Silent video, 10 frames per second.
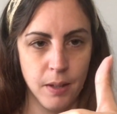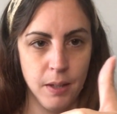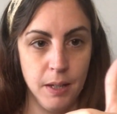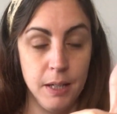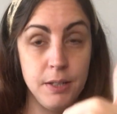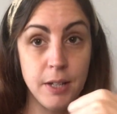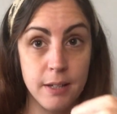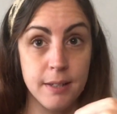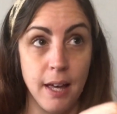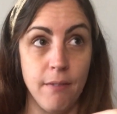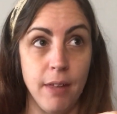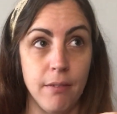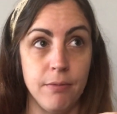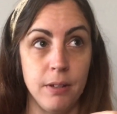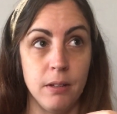it does have
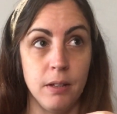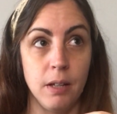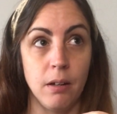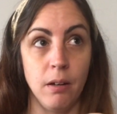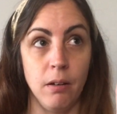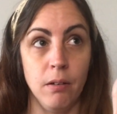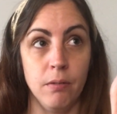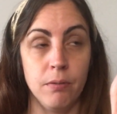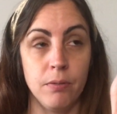that feeling of